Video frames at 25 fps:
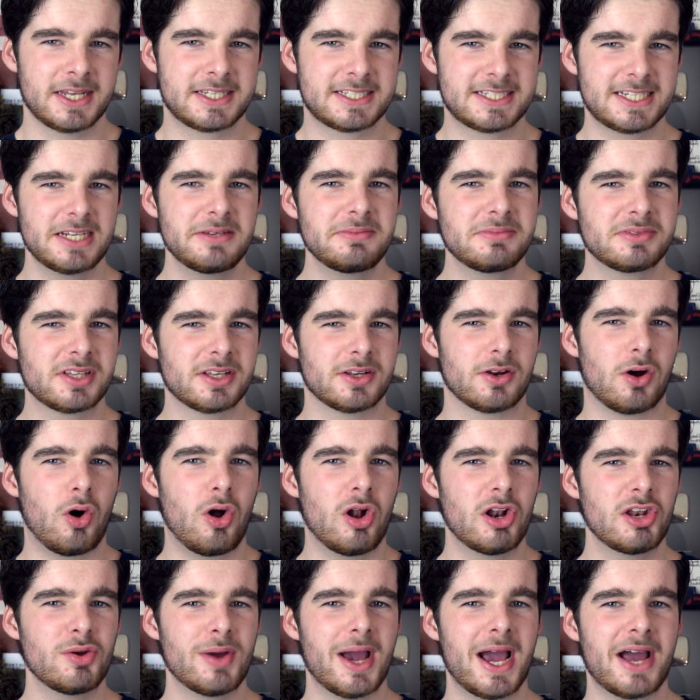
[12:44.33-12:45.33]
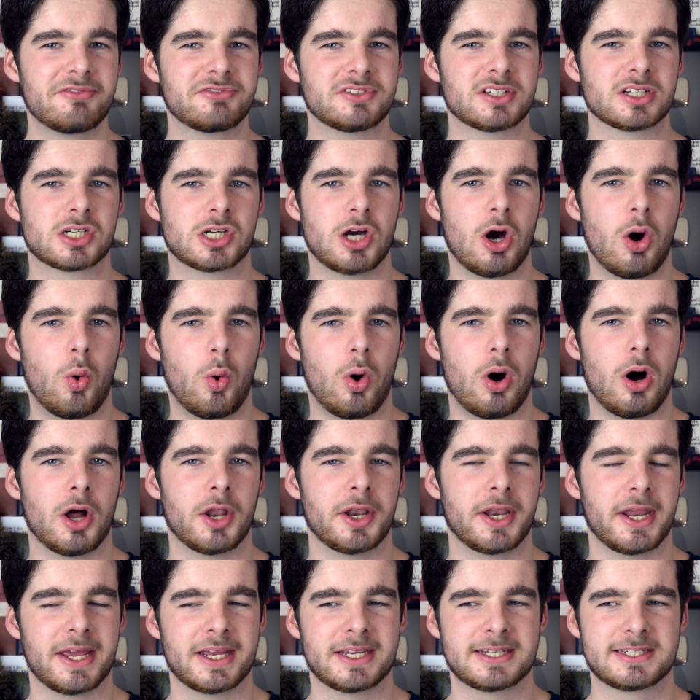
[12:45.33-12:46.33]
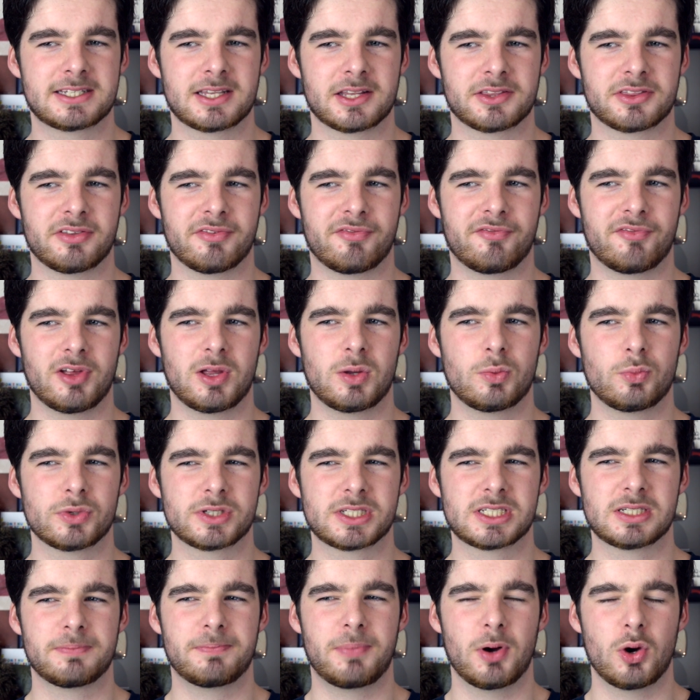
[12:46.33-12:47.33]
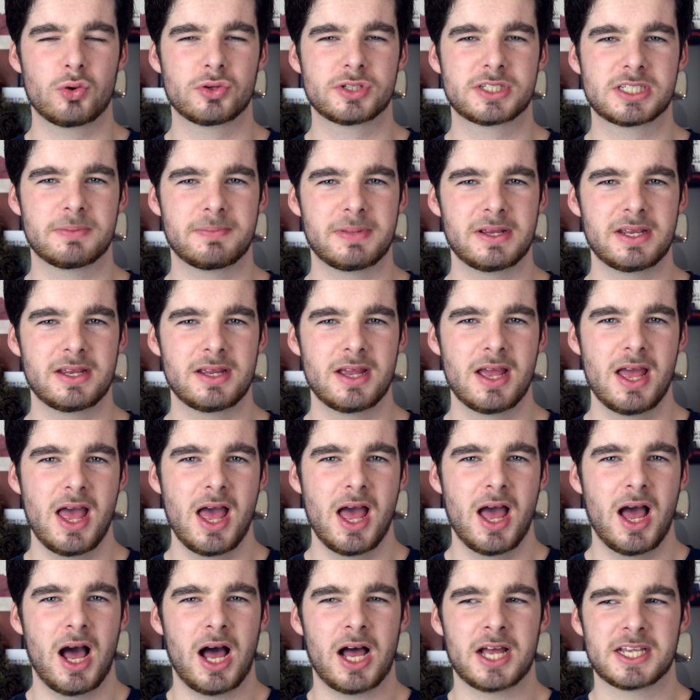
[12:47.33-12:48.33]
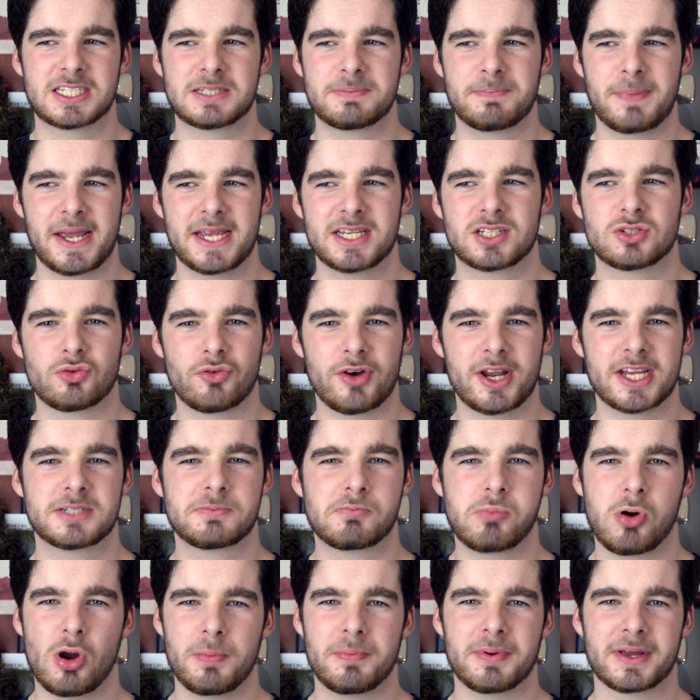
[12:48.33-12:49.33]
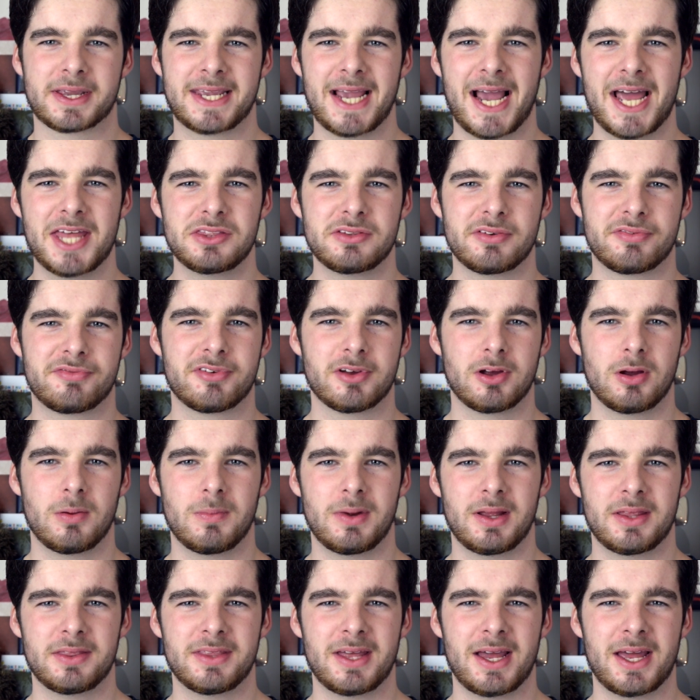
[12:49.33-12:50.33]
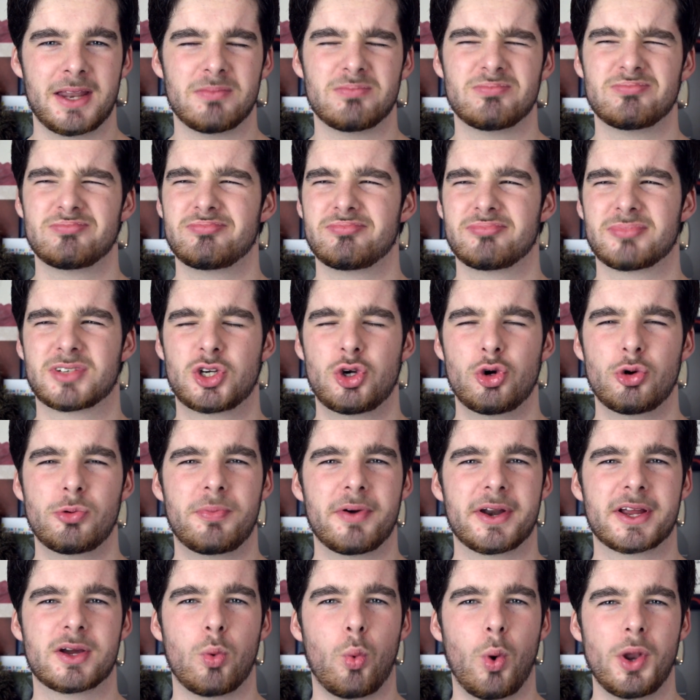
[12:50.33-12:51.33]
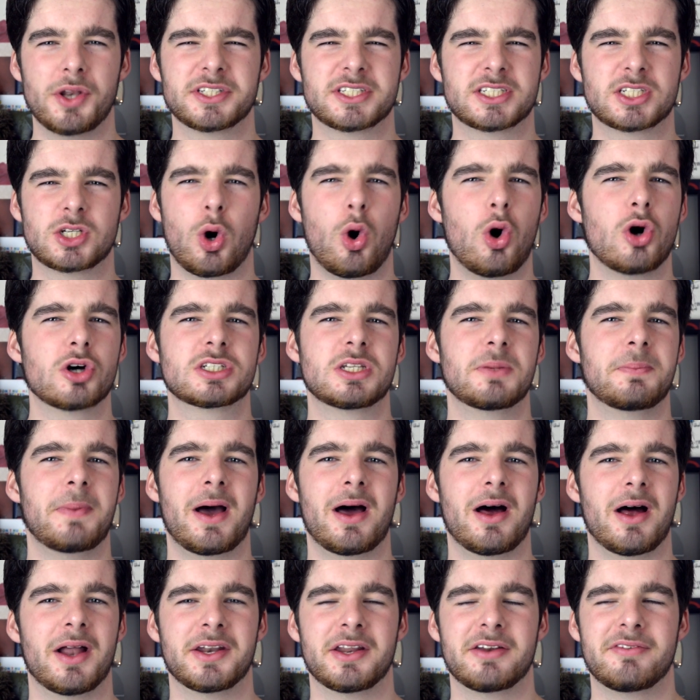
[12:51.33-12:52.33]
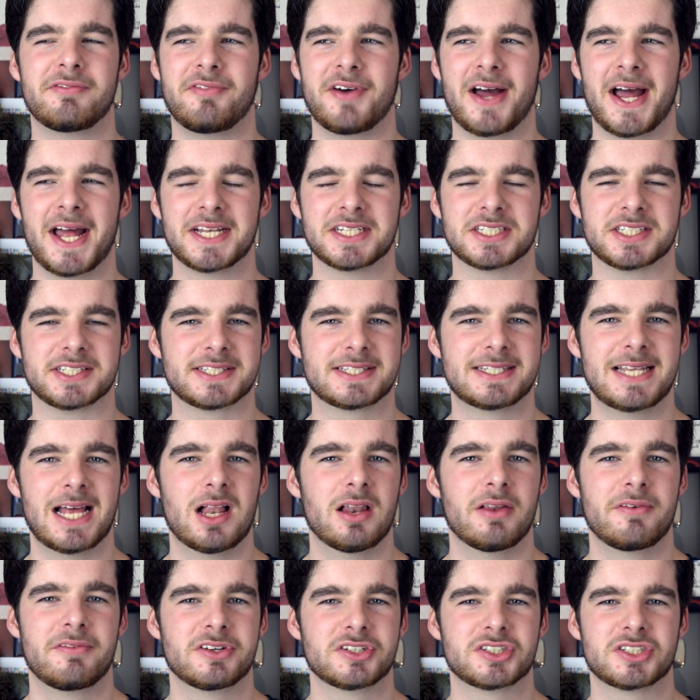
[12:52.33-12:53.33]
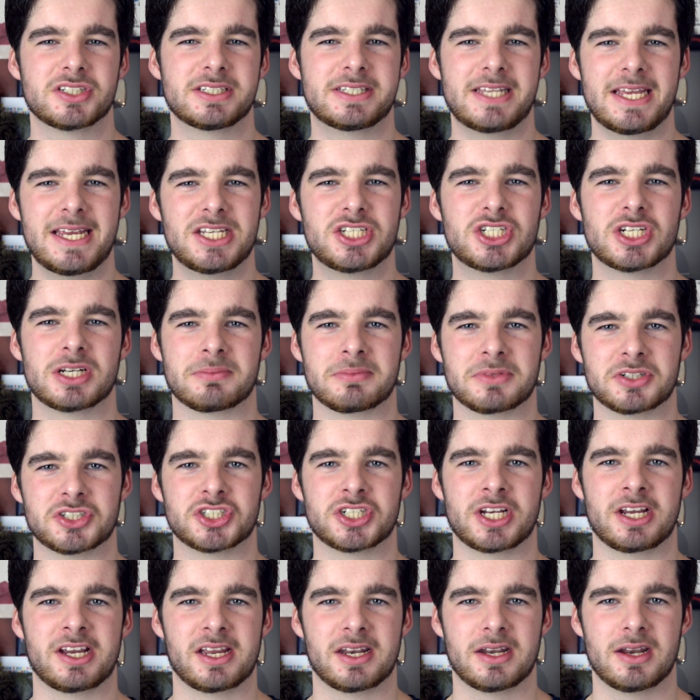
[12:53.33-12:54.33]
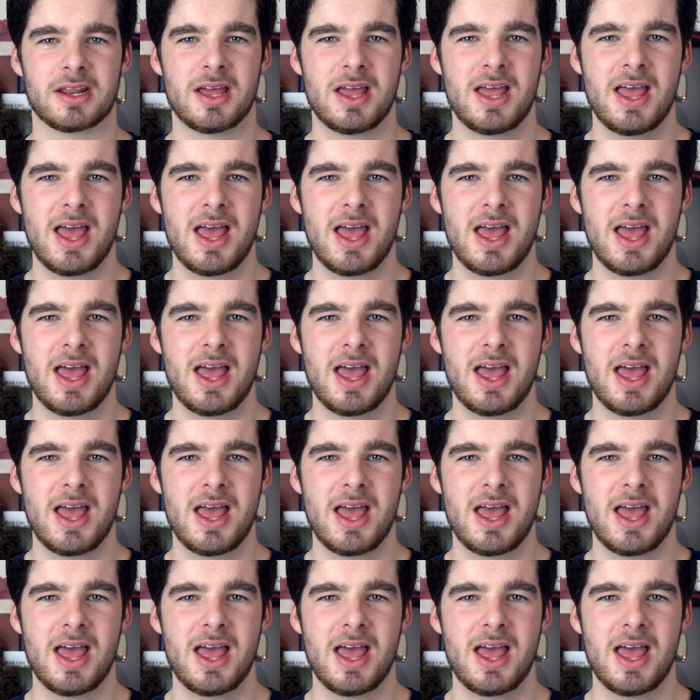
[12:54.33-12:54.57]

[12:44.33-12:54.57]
It seems that all you have to go on is that the film was supposed to be a space race propaganda film and that Kubrick once talked about an advanced television teaching machine.